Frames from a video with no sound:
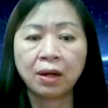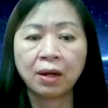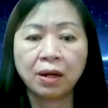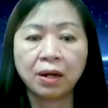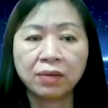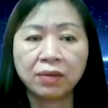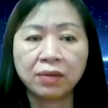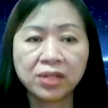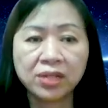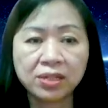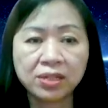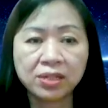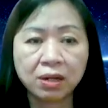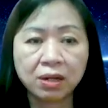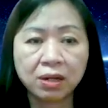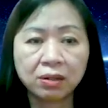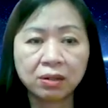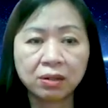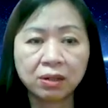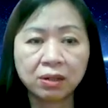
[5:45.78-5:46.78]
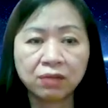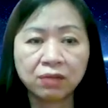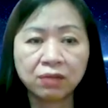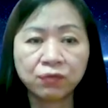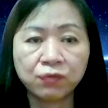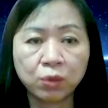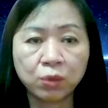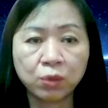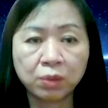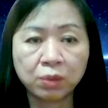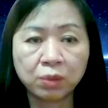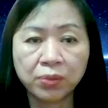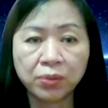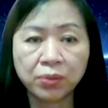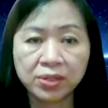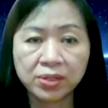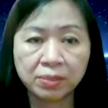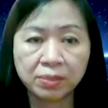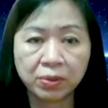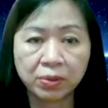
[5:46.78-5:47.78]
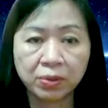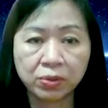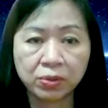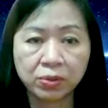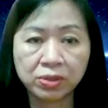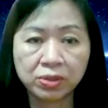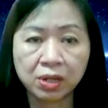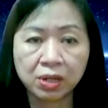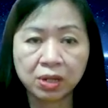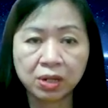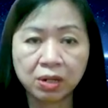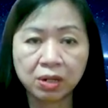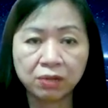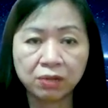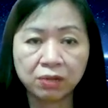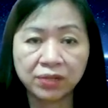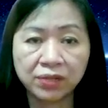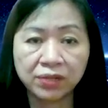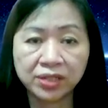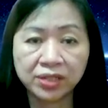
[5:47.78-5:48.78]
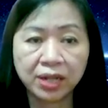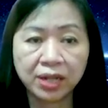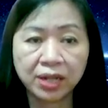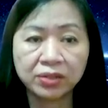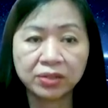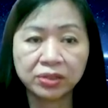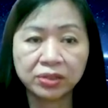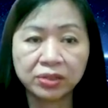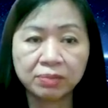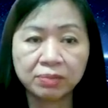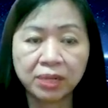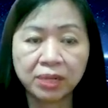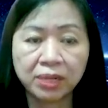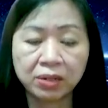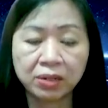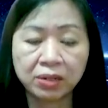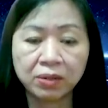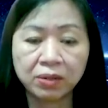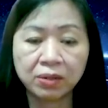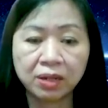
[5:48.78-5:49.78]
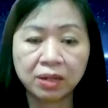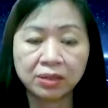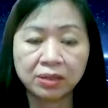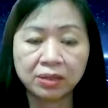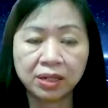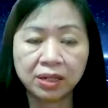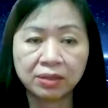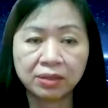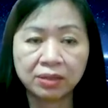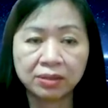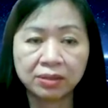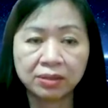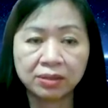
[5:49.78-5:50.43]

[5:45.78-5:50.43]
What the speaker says: These are the 4 principles of intelligent microcontent: